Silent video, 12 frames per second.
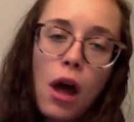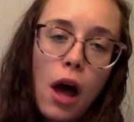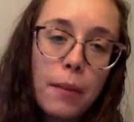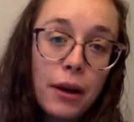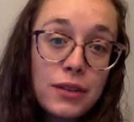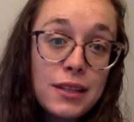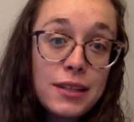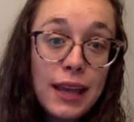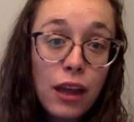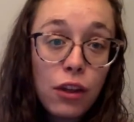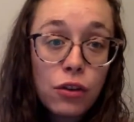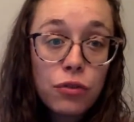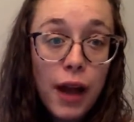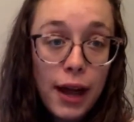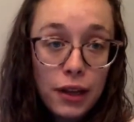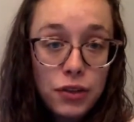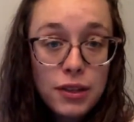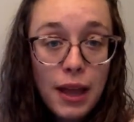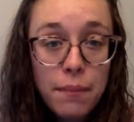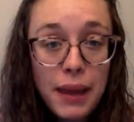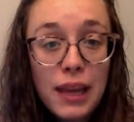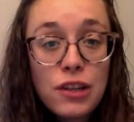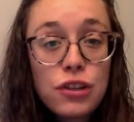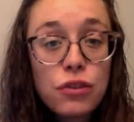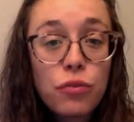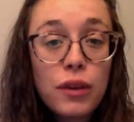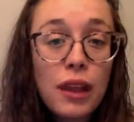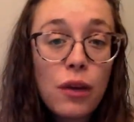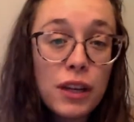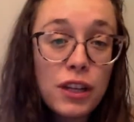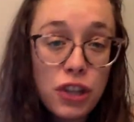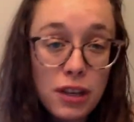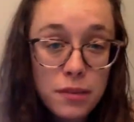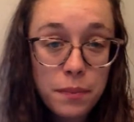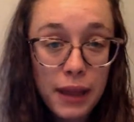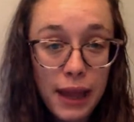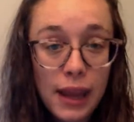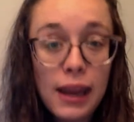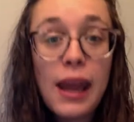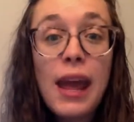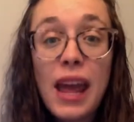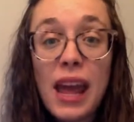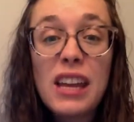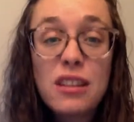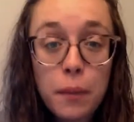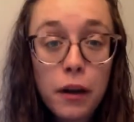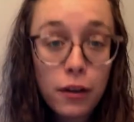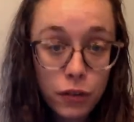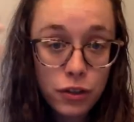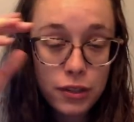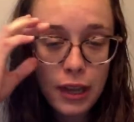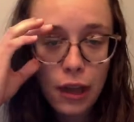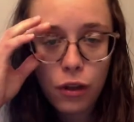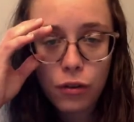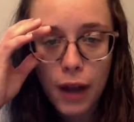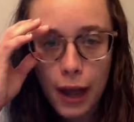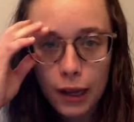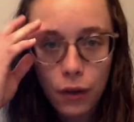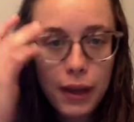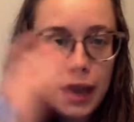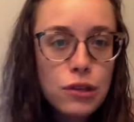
about scale karate. So that page 3 that we just played is part of your scale karate, okay?